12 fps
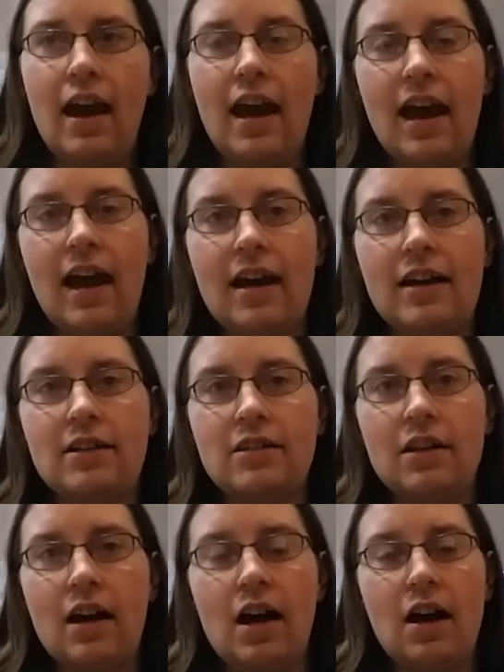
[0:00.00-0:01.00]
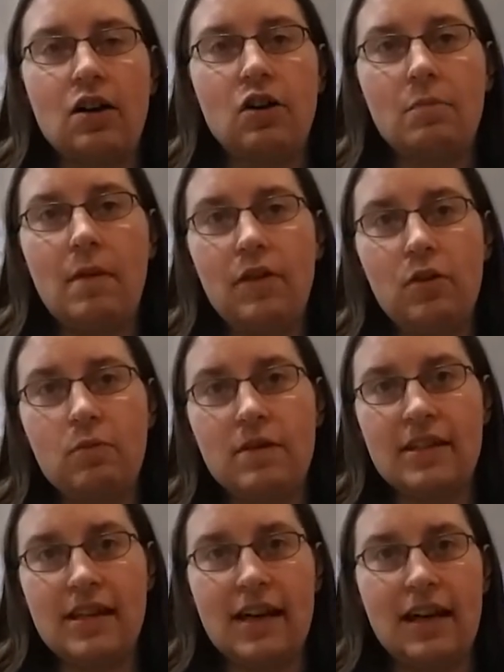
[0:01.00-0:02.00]
and her mother
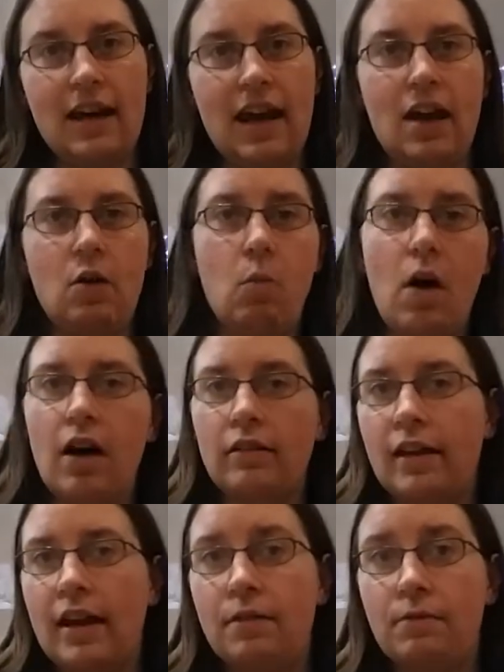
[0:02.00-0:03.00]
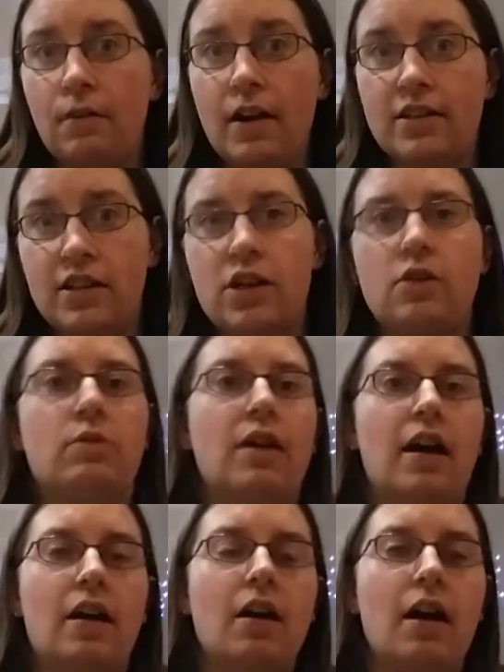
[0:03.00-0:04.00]
was in a wildlife rescue
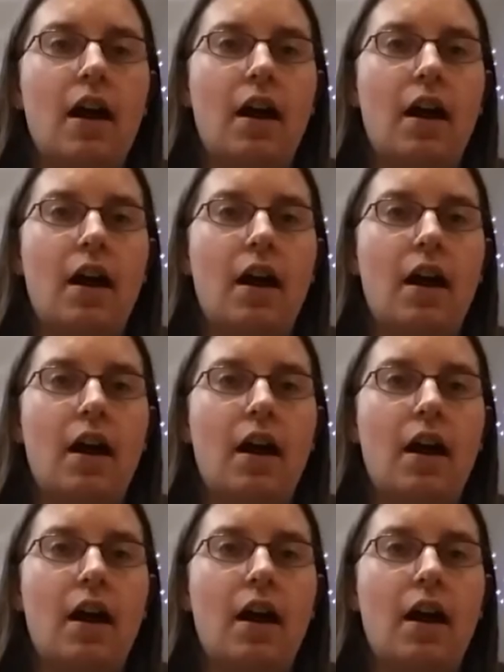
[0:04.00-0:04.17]
there,